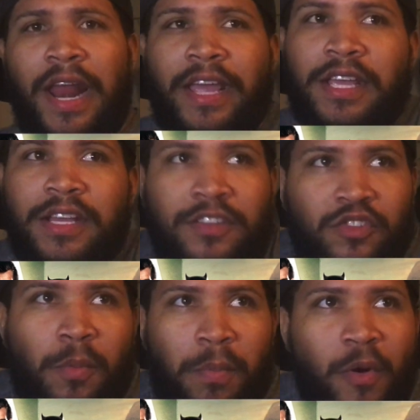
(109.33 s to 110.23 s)
Like it's
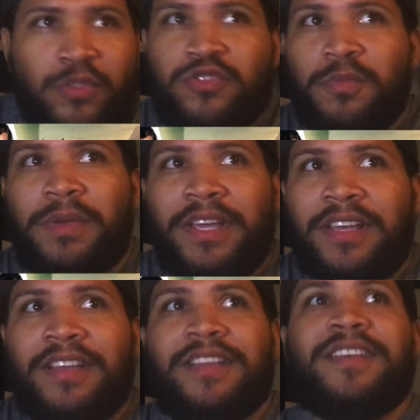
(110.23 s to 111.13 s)
supposed to
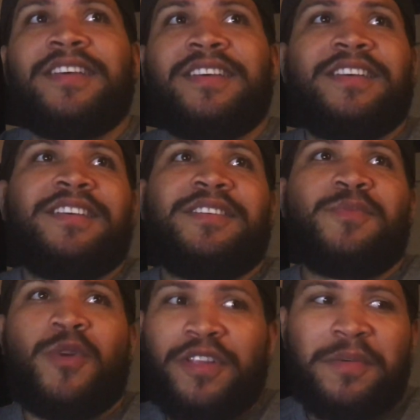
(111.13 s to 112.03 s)
be
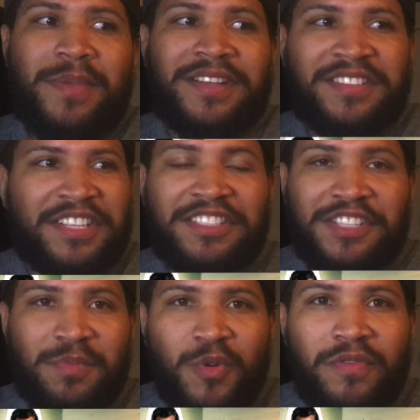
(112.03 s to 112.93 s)
one of the best
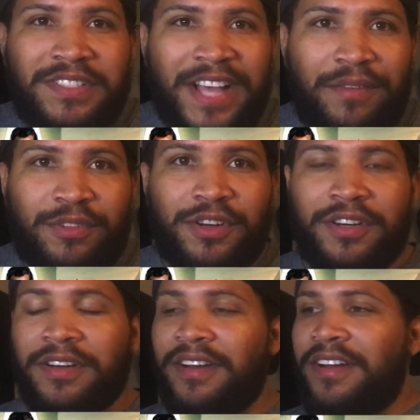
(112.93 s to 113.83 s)
DC movies
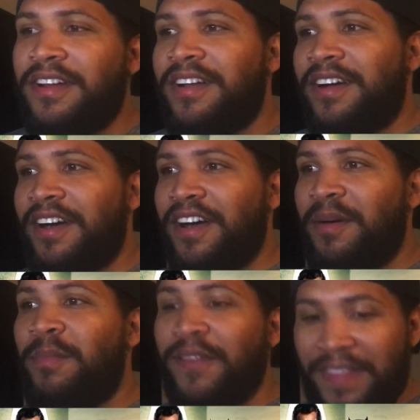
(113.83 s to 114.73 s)
ever,
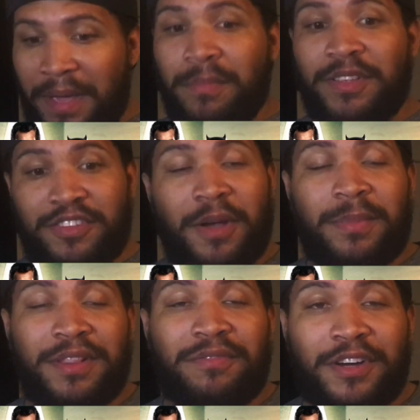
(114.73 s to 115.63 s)
um, but they messed
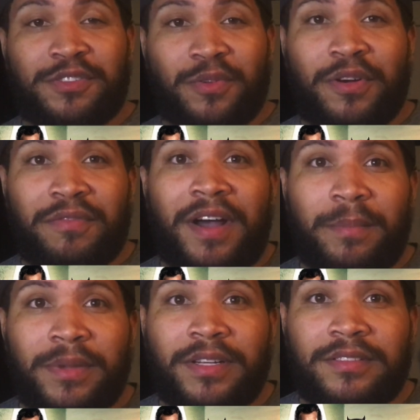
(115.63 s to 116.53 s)
up in the first
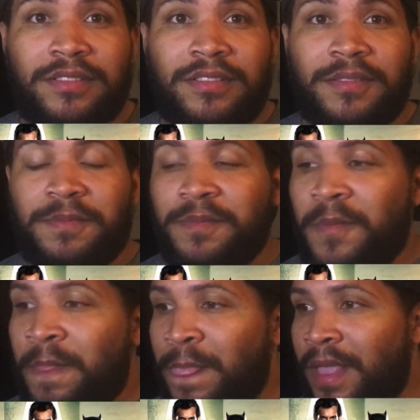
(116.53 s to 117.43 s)
45 minutes.
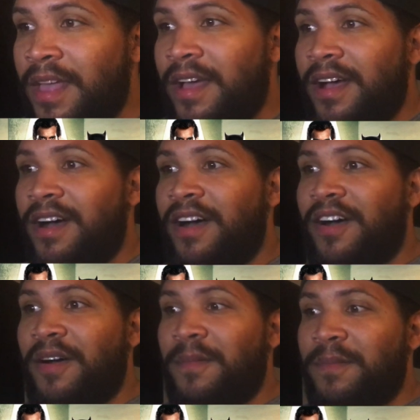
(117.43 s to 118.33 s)

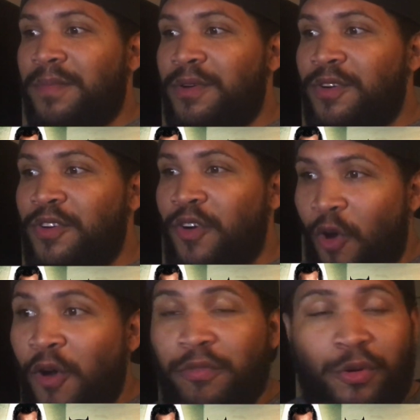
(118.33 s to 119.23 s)
Um,
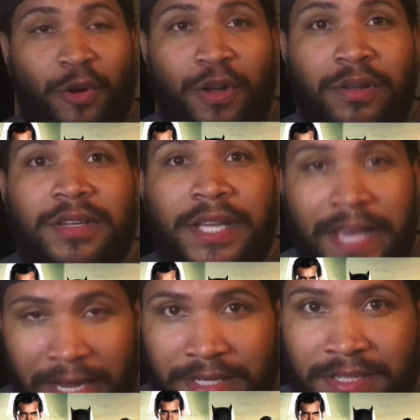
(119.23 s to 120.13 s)
overall,
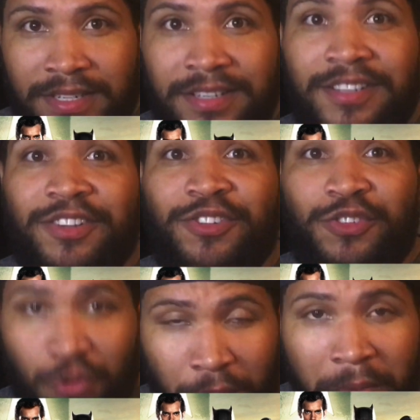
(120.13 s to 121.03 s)
yes,
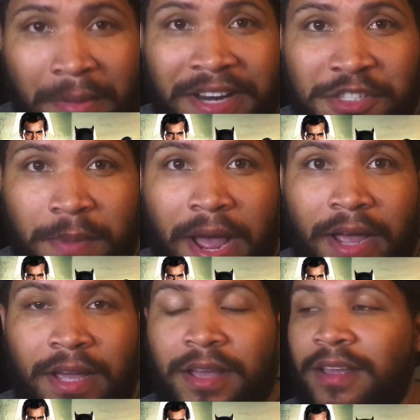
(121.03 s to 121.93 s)
Superman is
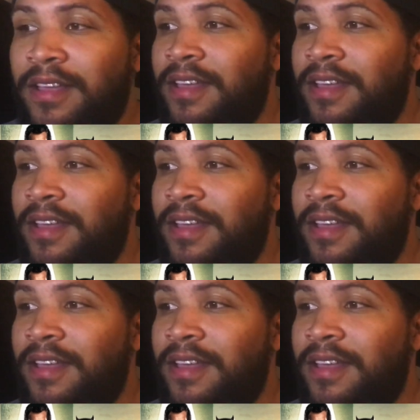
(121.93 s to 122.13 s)
back.